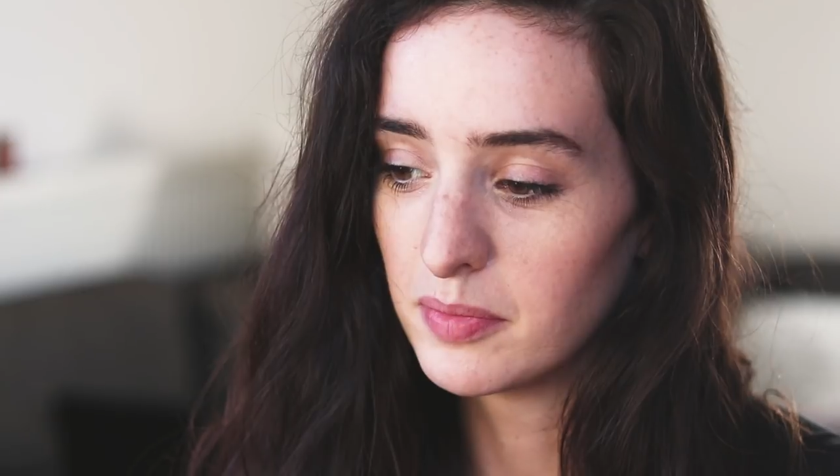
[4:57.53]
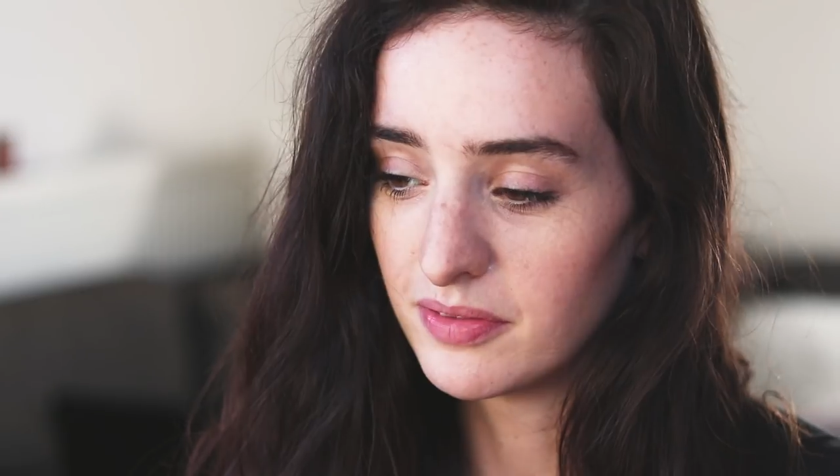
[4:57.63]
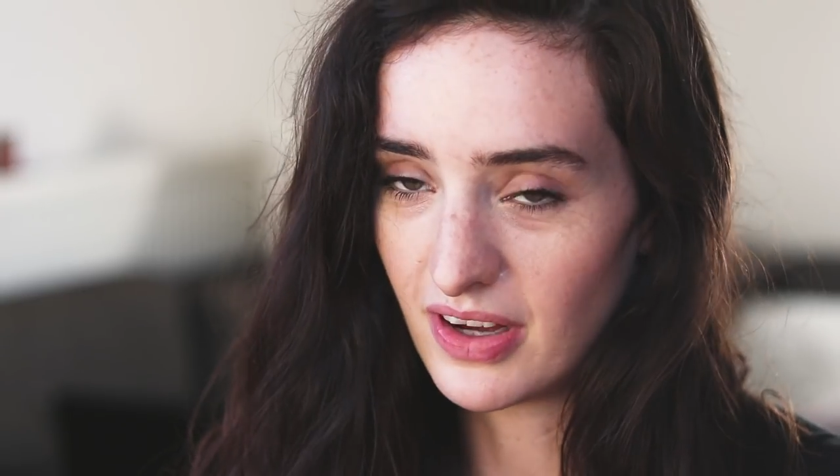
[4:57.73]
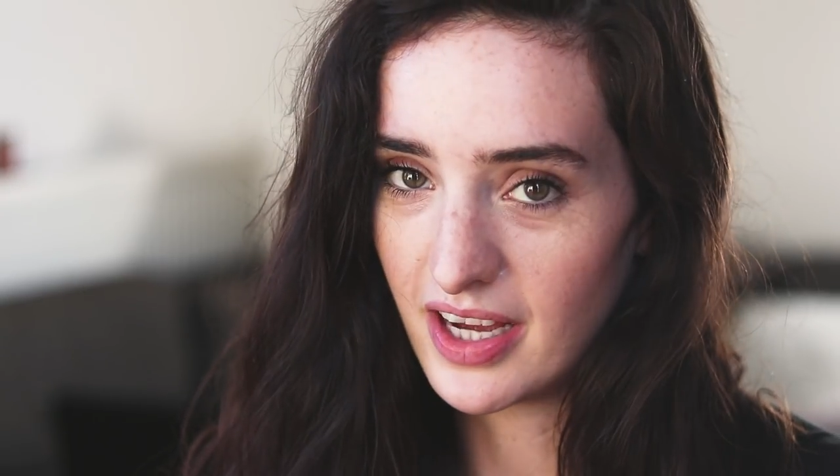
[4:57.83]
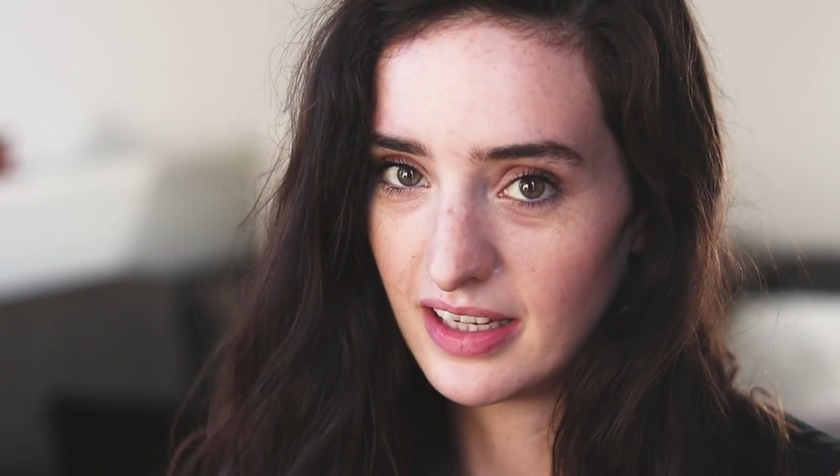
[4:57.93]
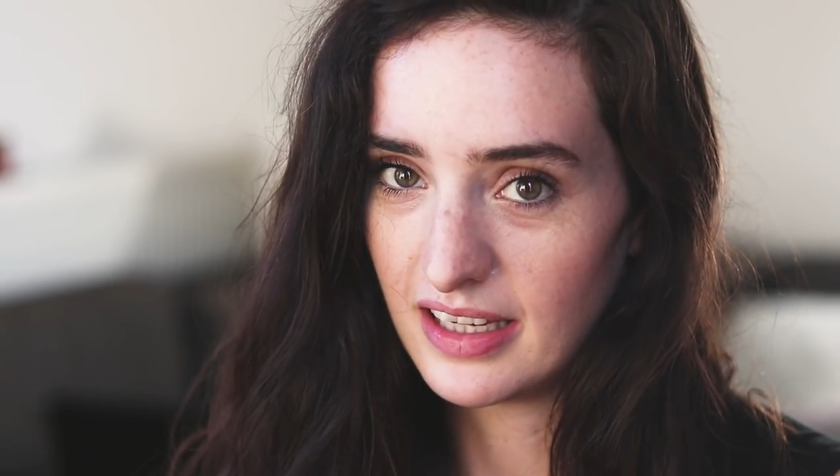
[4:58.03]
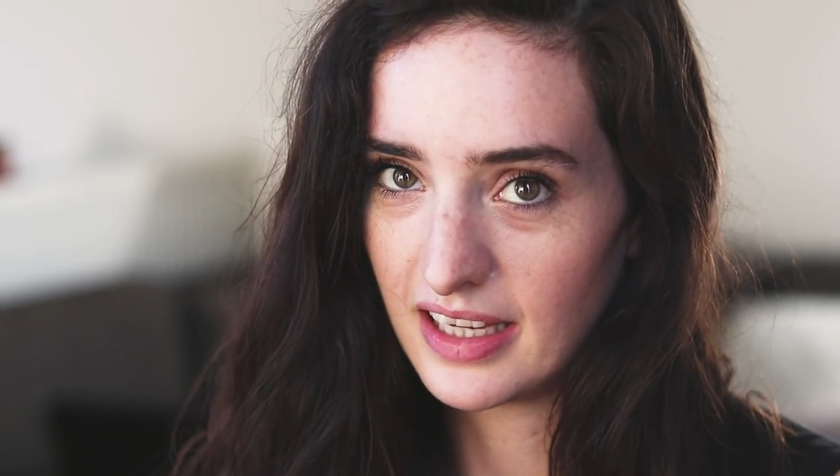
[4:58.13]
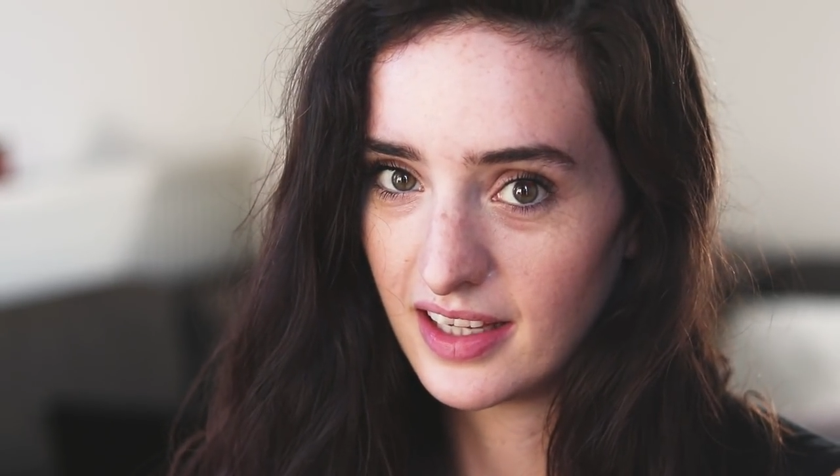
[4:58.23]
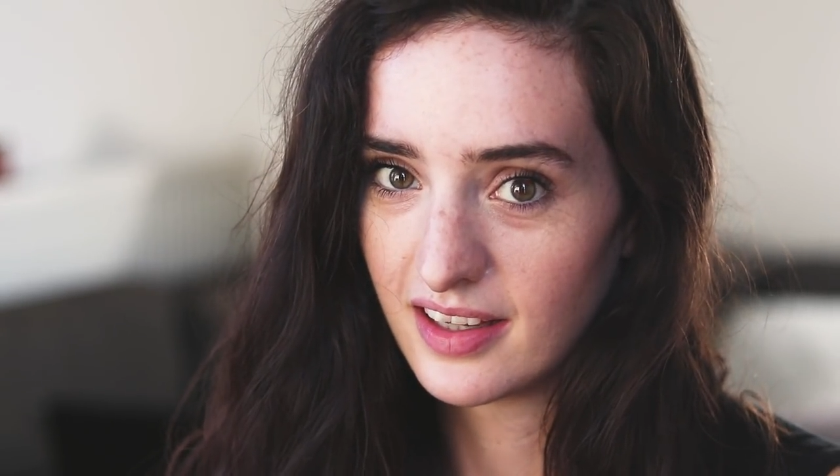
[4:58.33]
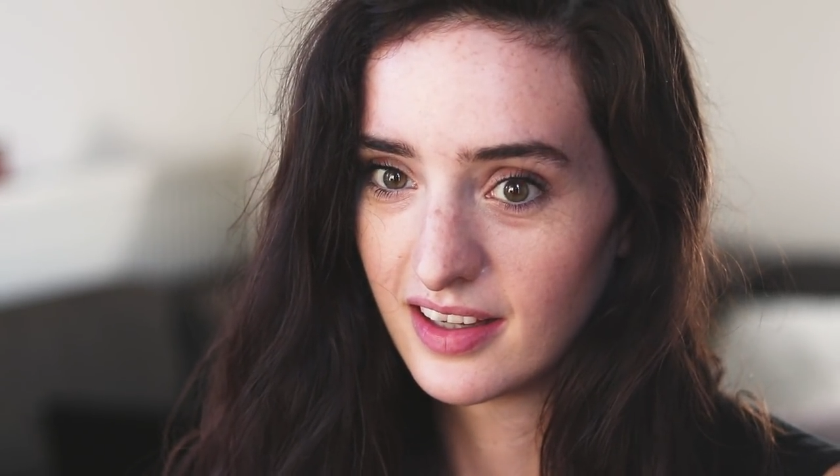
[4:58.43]
but
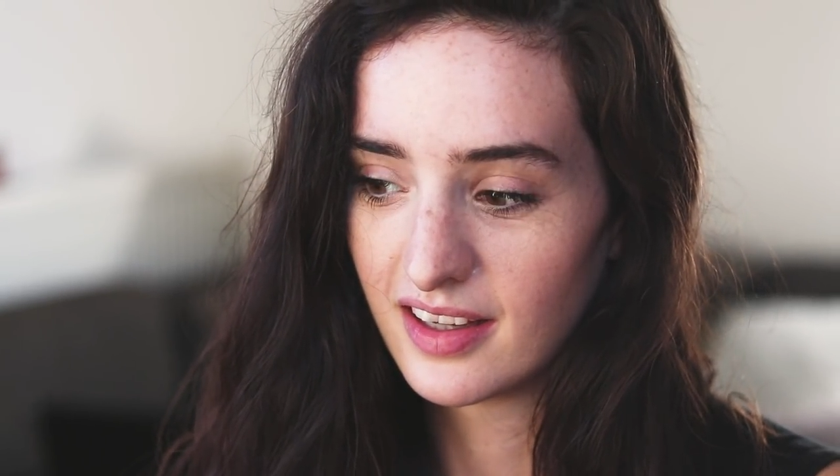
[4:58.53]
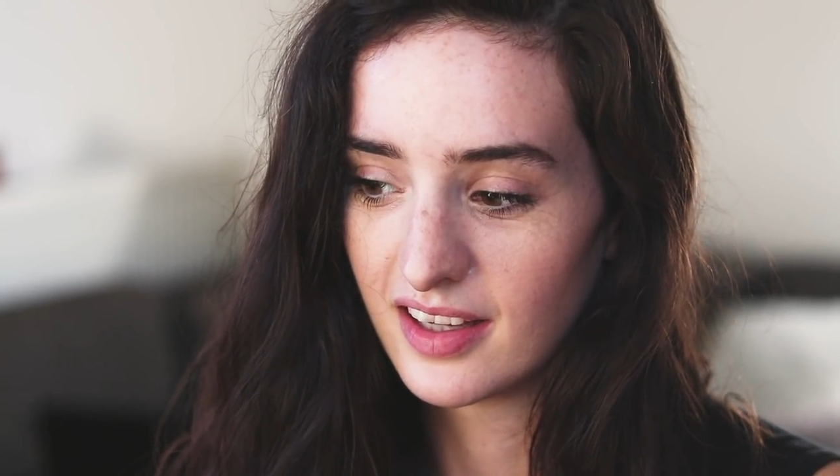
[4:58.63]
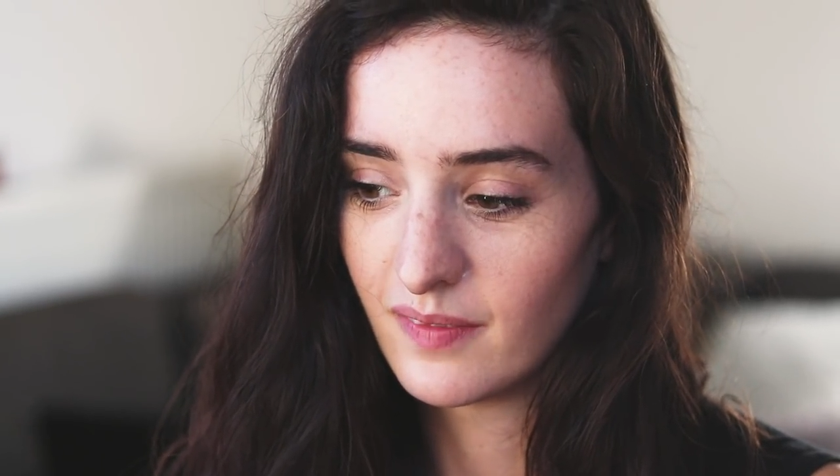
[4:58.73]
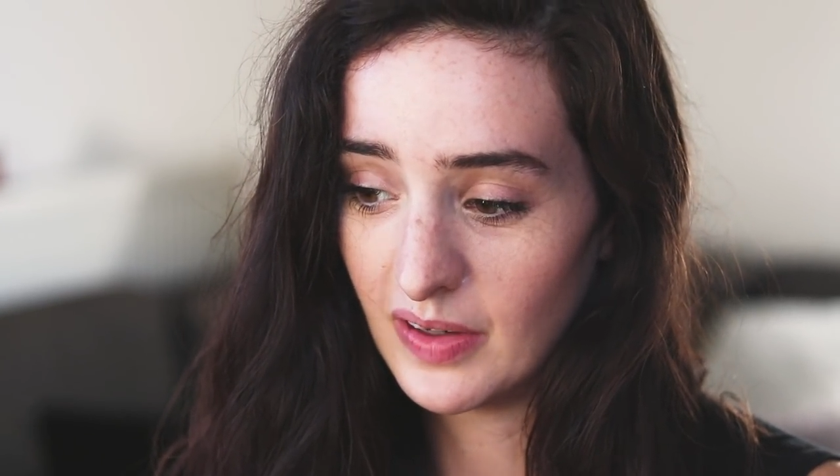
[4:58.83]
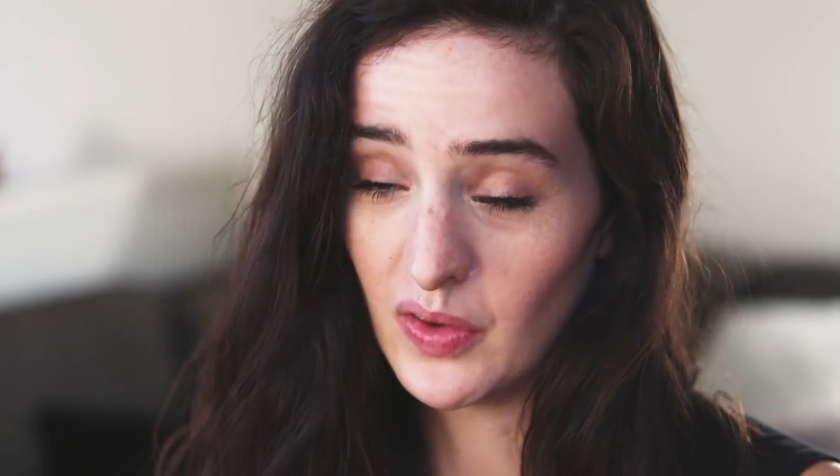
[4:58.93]
finally we